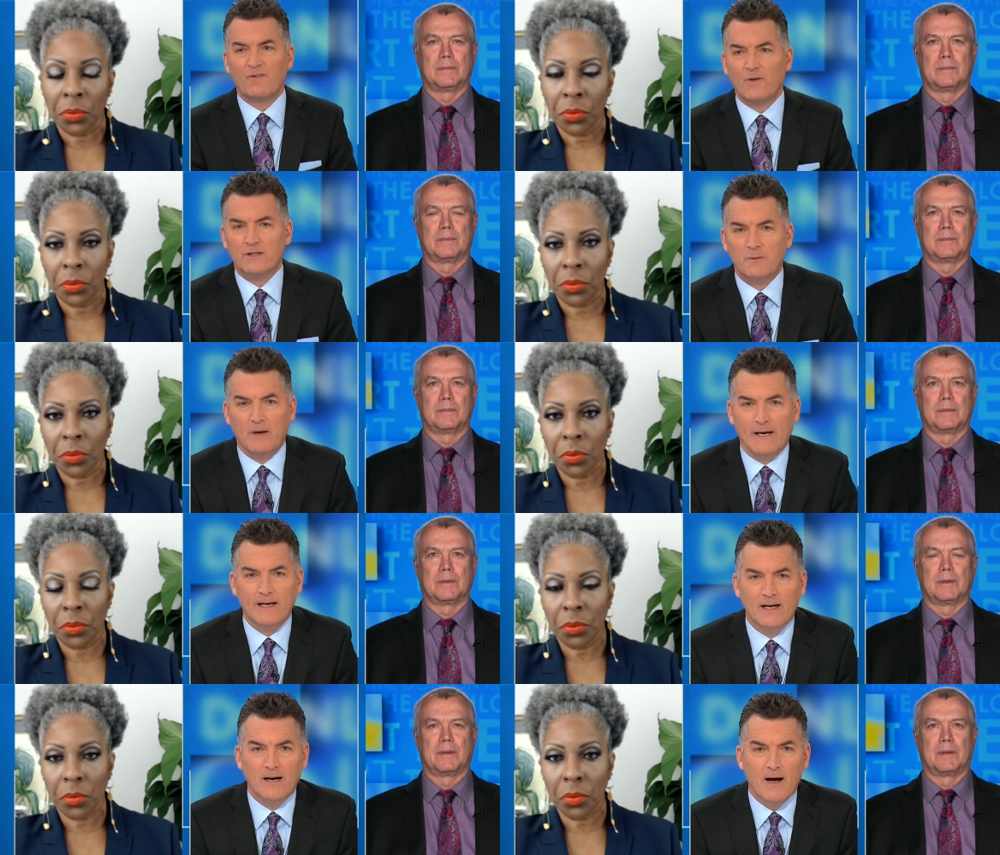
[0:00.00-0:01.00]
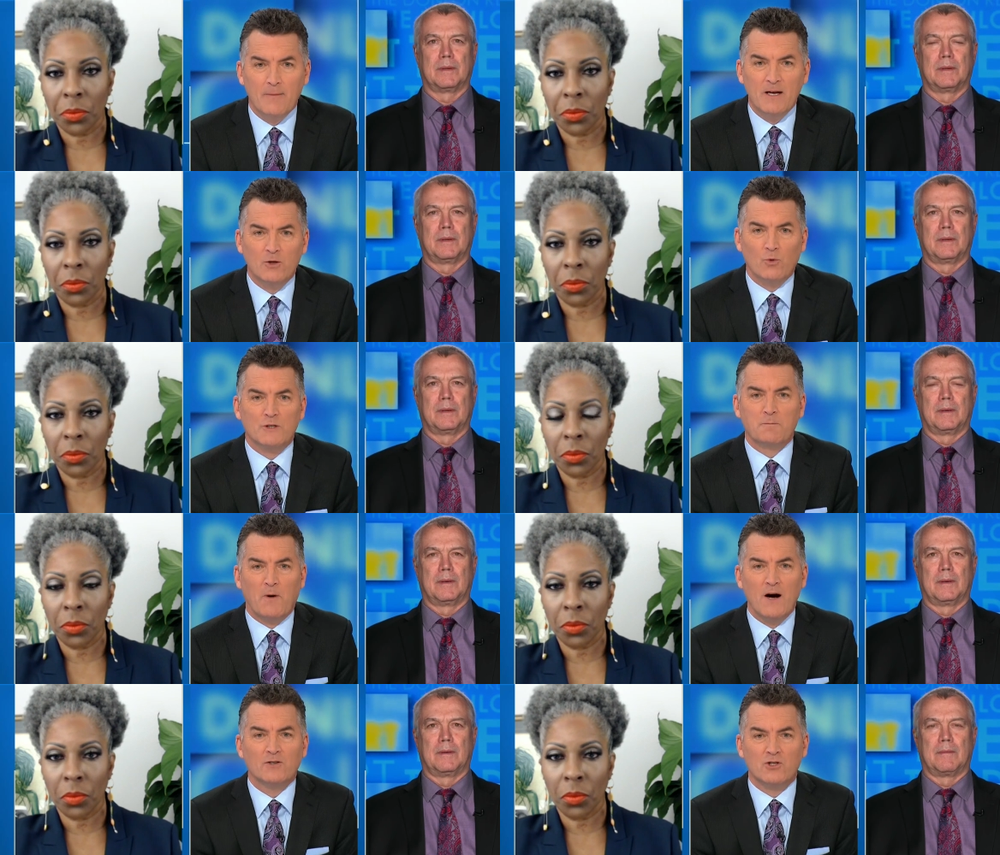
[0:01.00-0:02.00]
Speaker 1: different to me. I, I mean, the
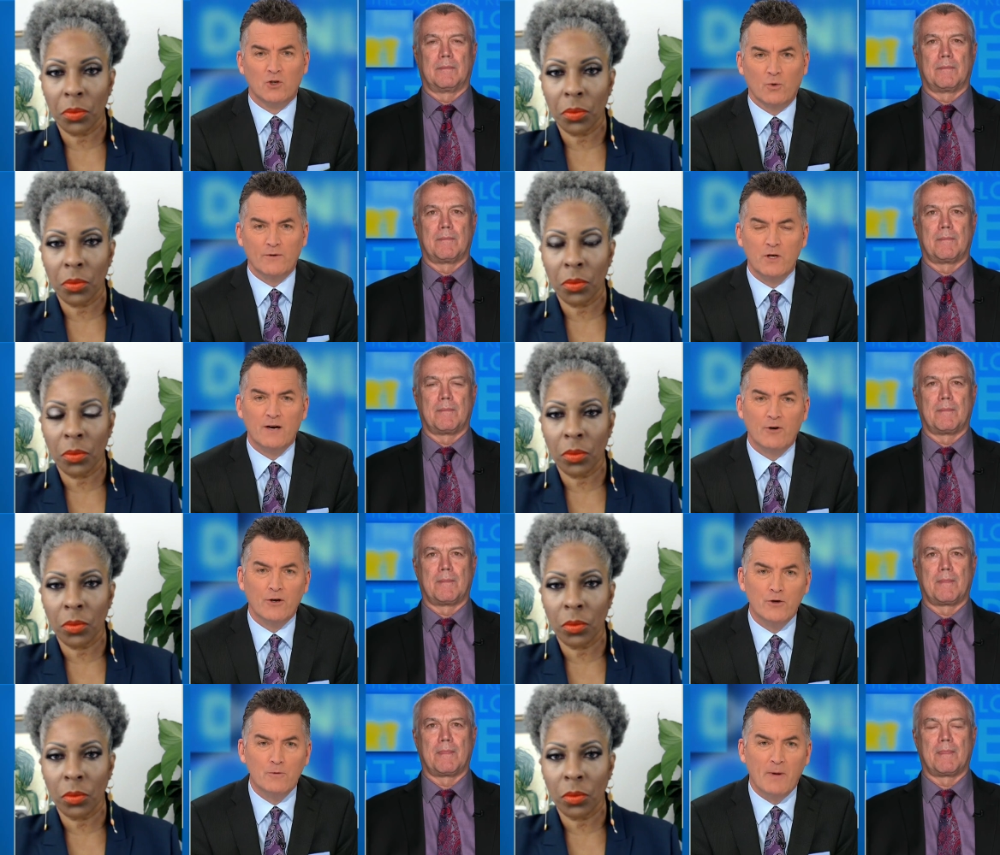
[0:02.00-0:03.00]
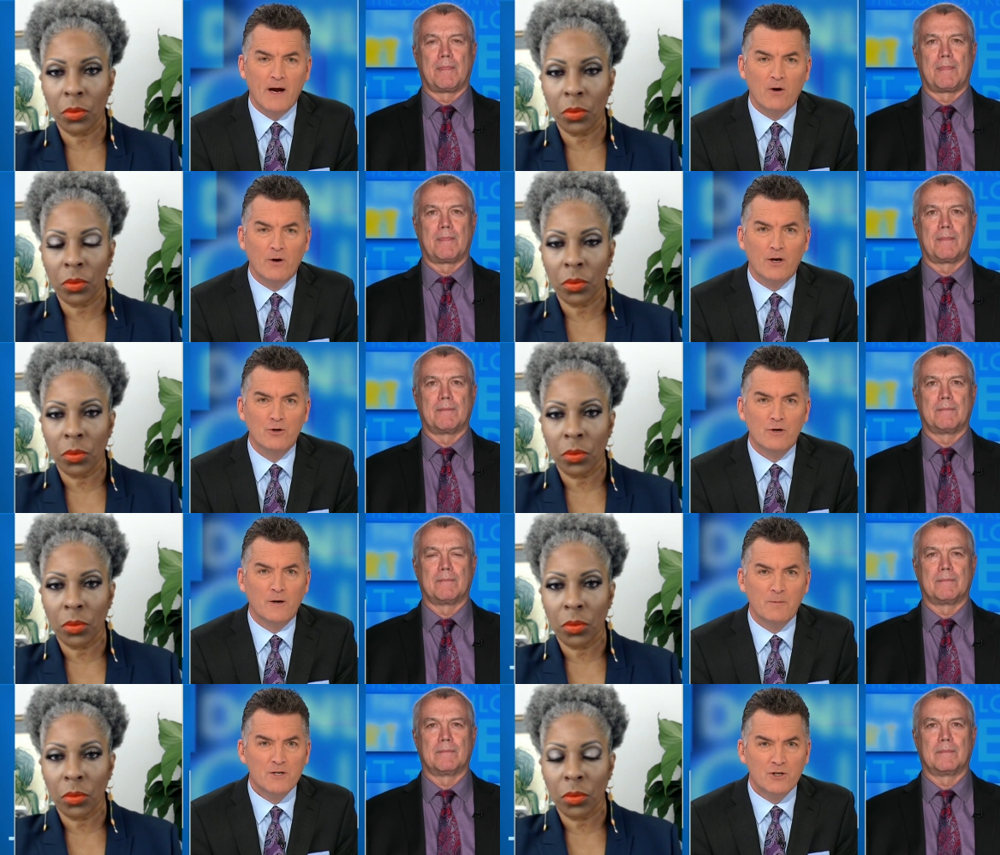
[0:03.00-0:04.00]
response to it. You have a new mayor and a new
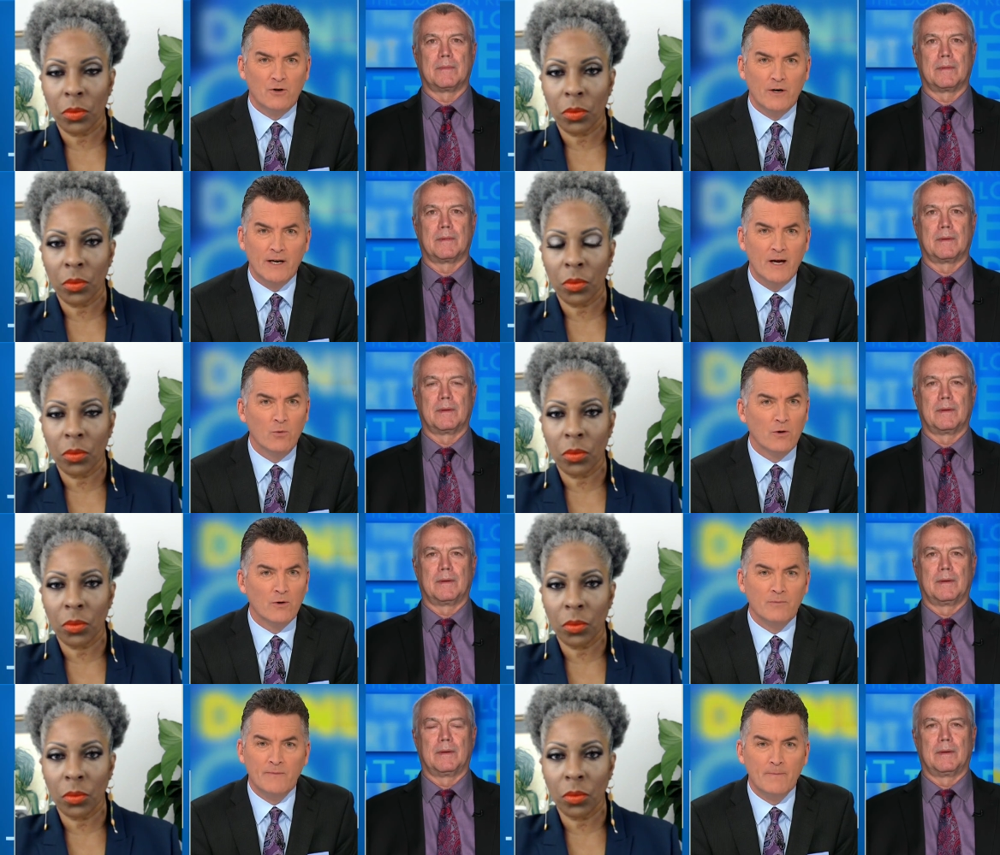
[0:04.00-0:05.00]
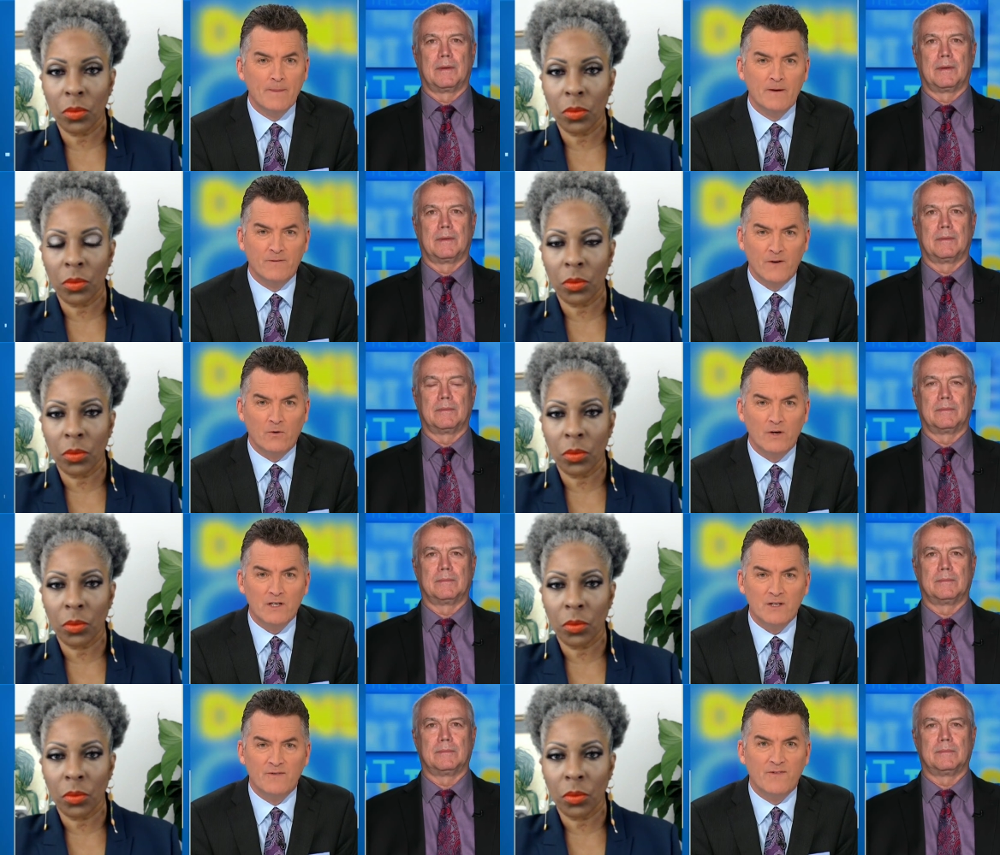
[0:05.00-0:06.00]
commissioner, and they were
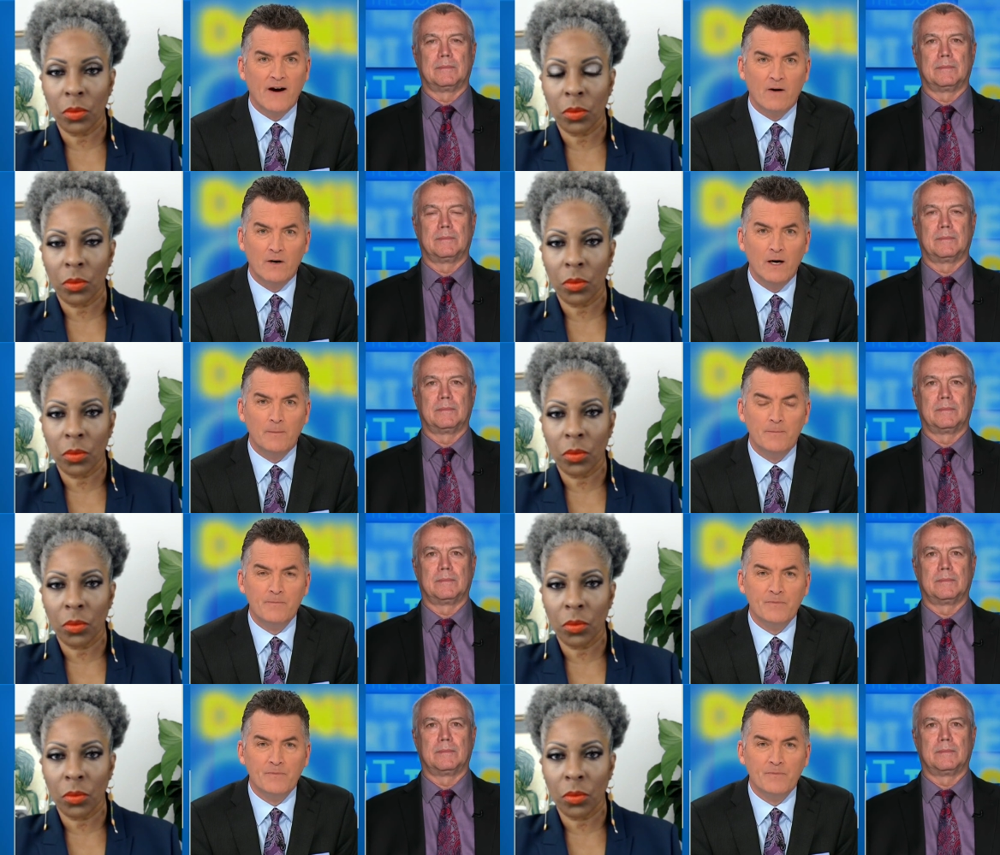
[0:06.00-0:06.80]
furious and fired up.